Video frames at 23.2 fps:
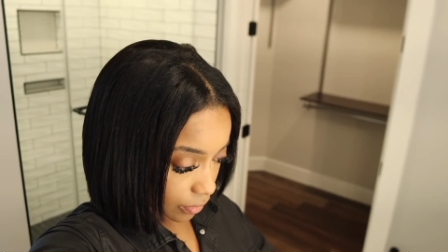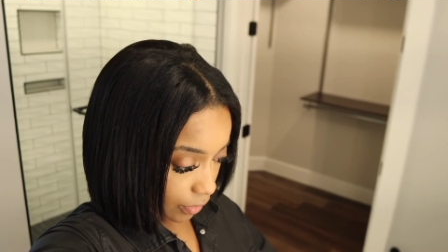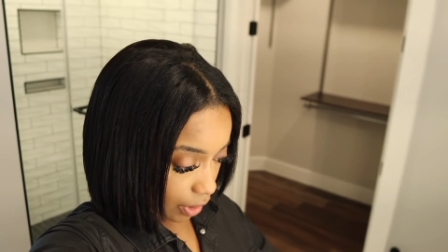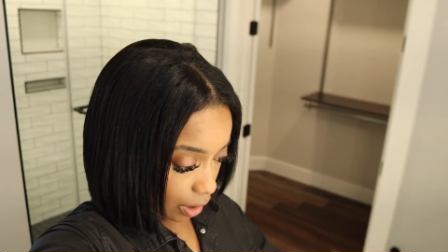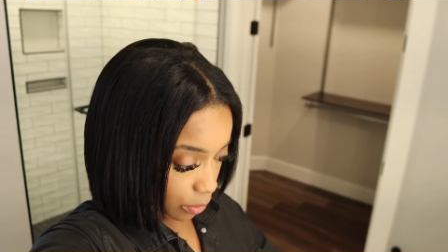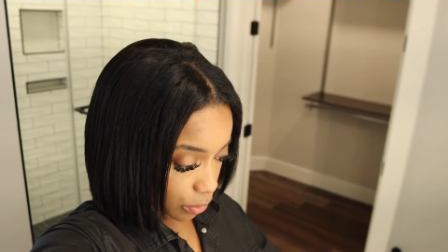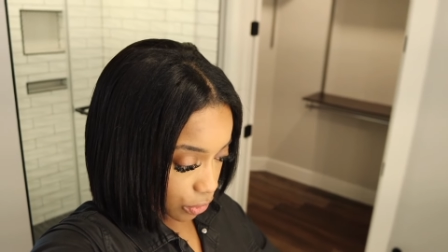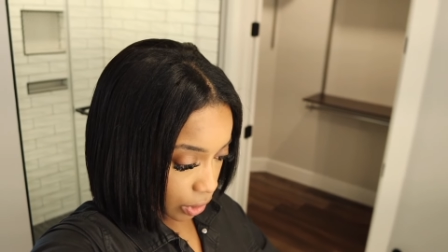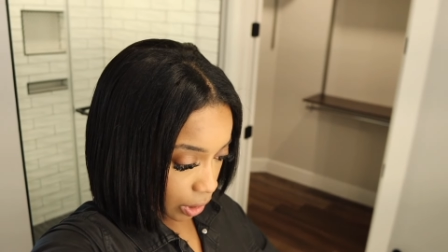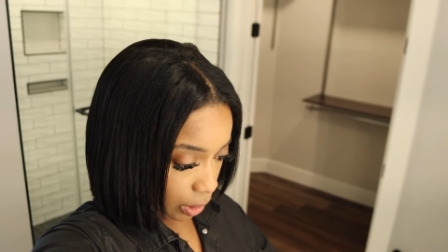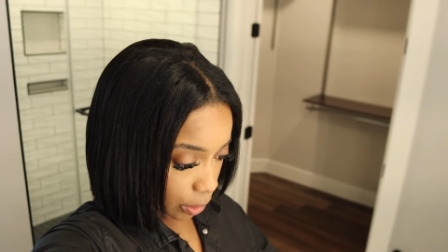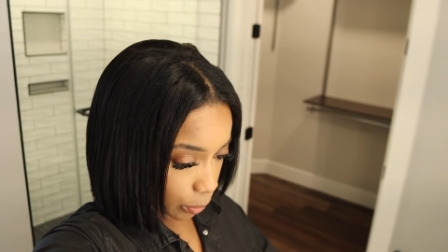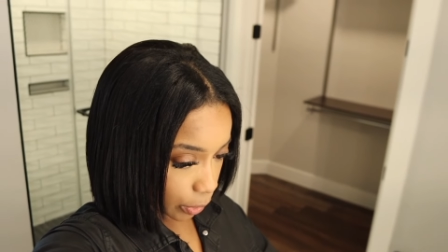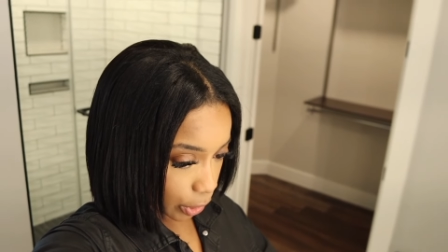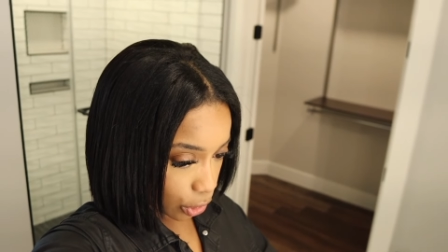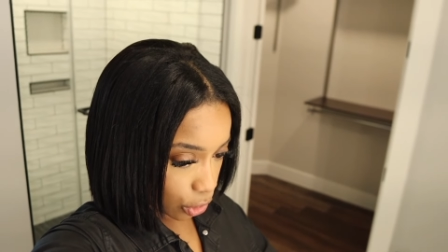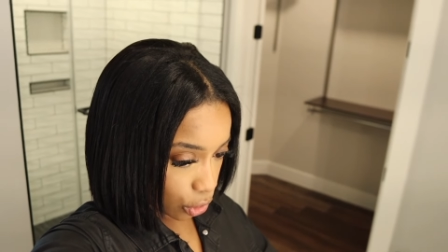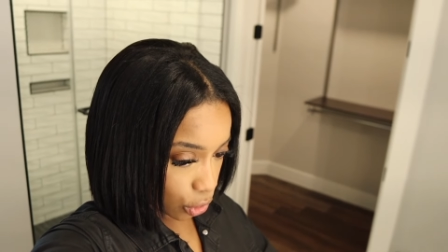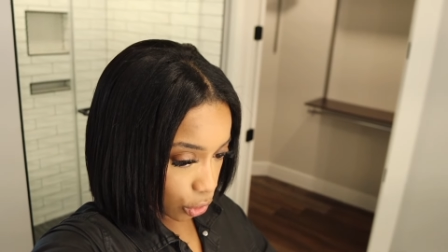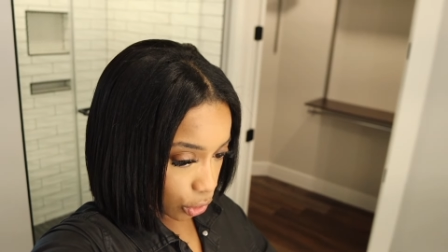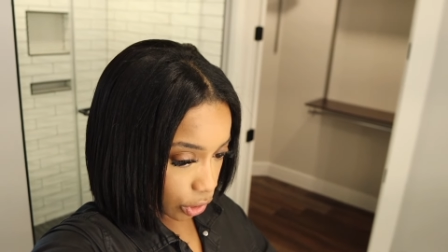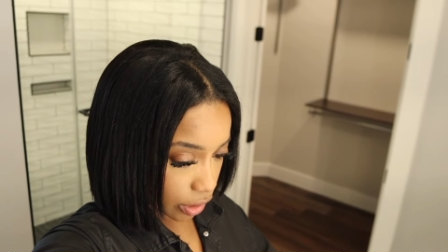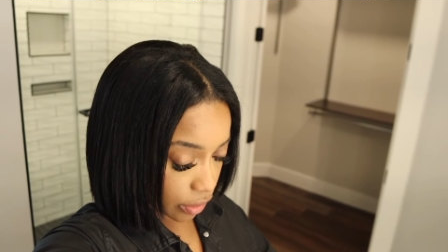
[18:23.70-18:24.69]
I'm trying to
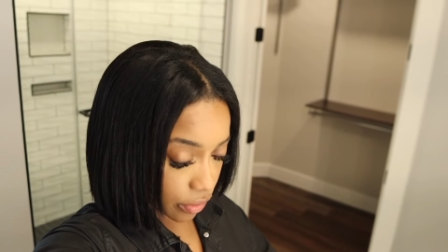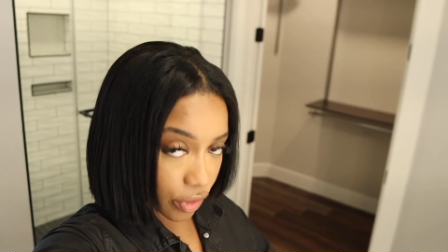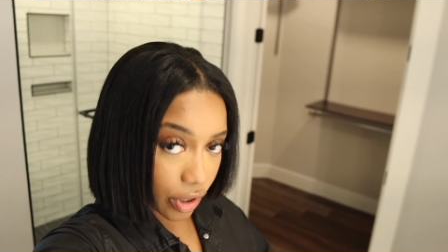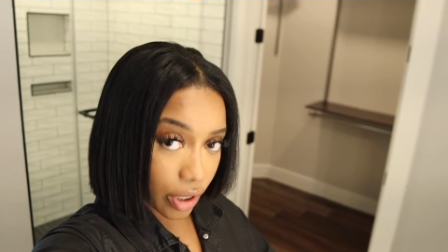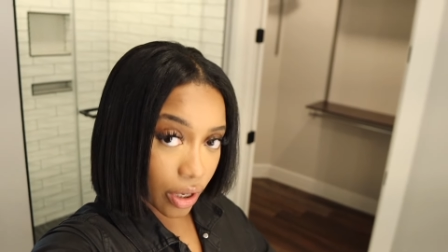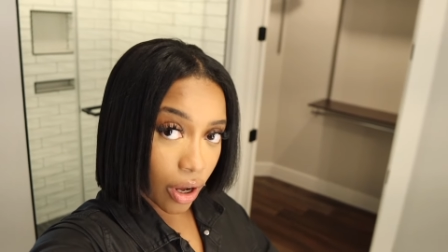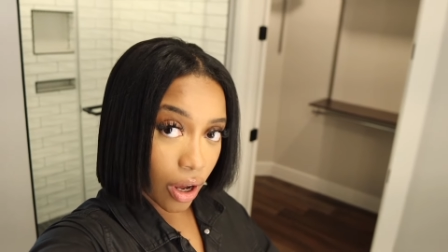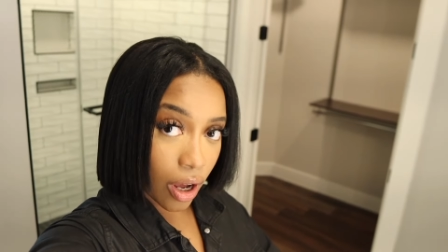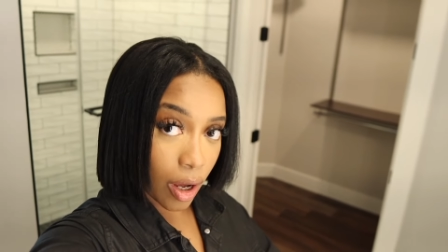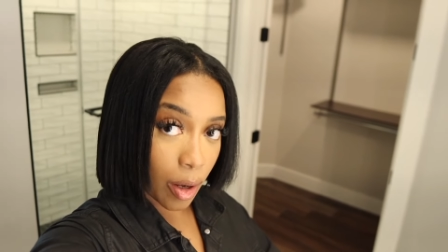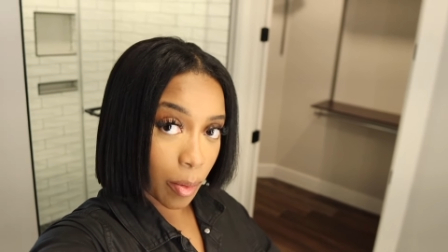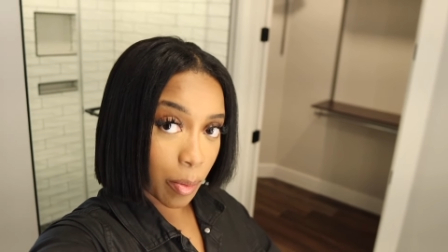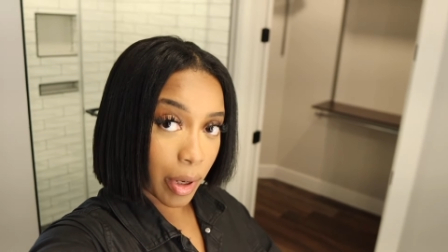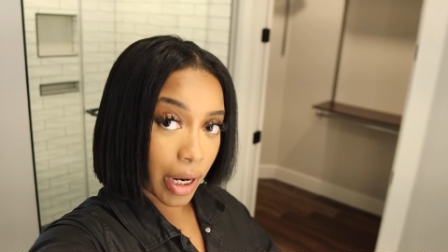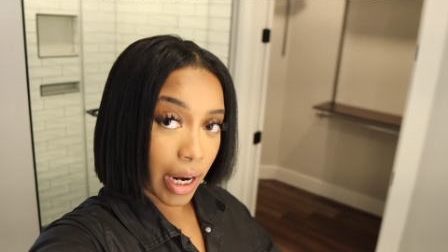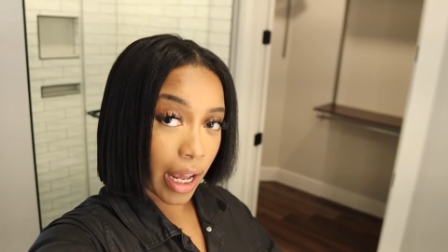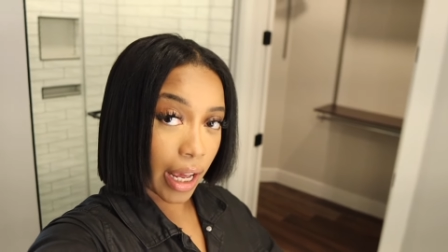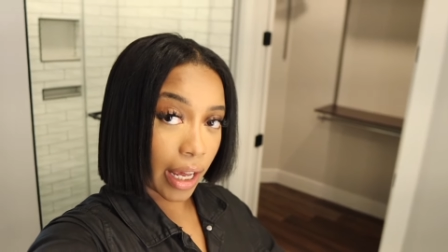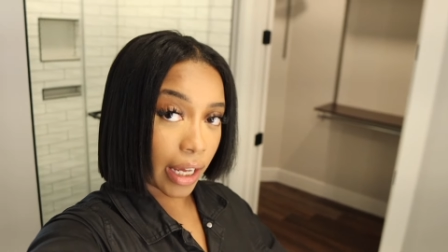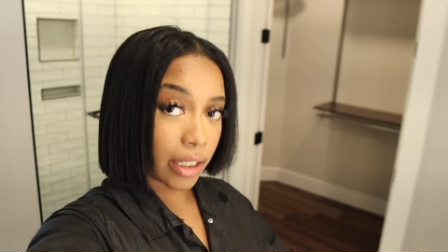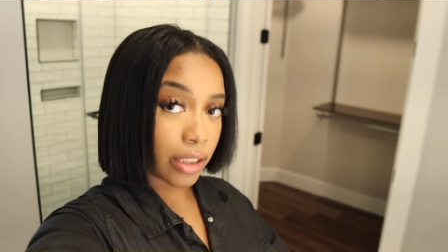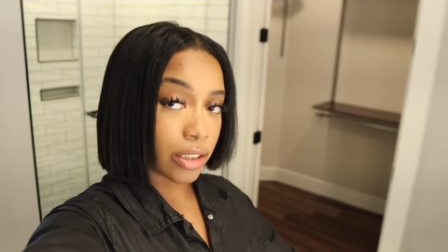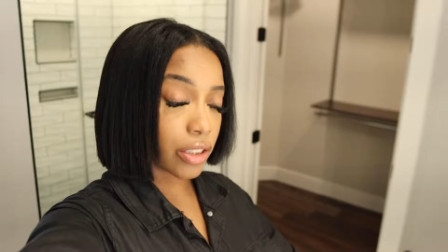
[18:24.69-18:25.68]
record for y'all, but
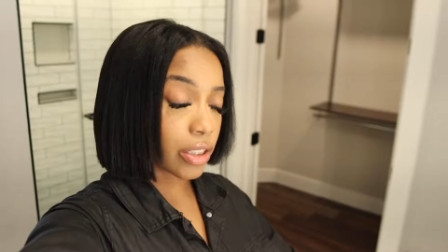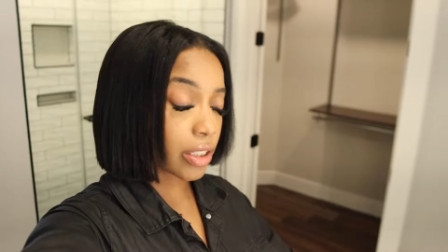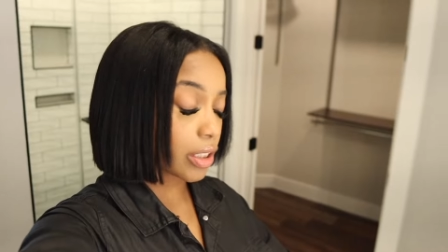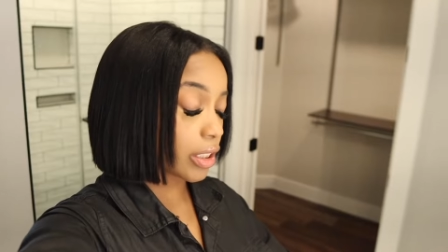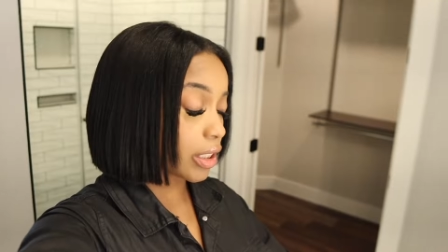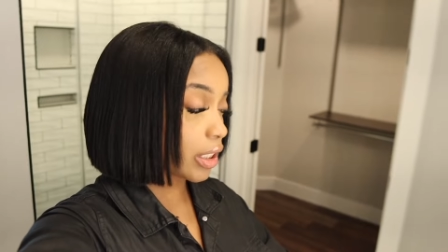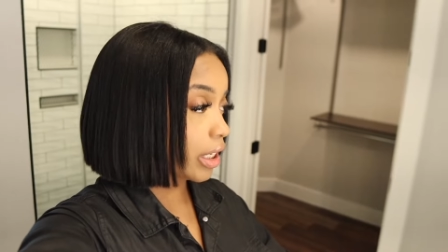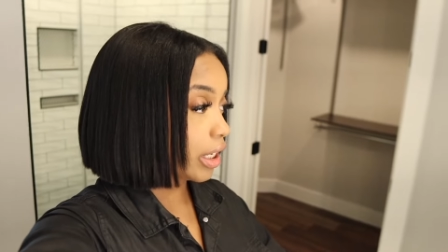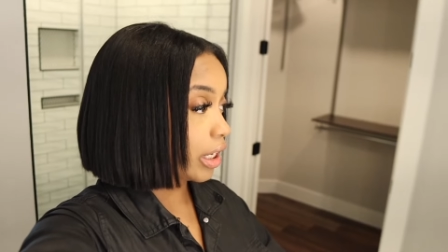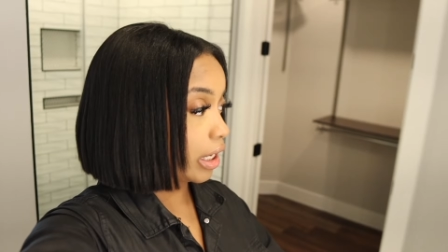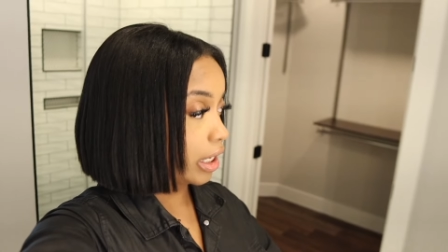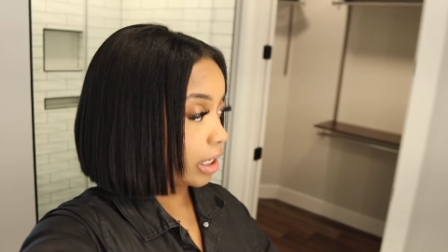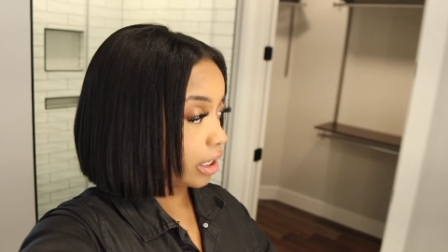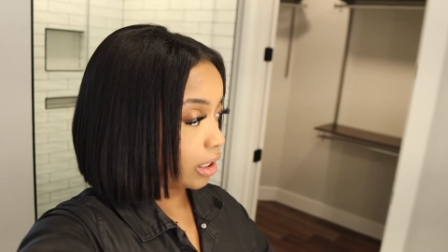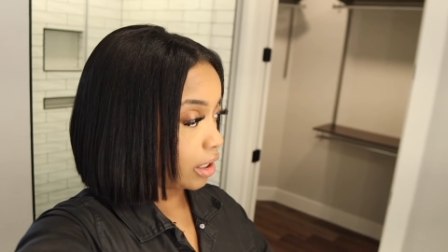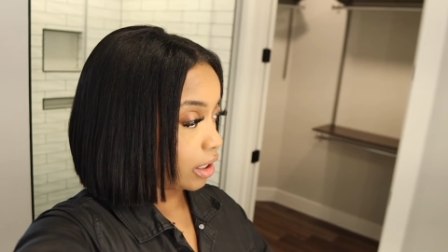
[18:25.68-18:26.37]
actually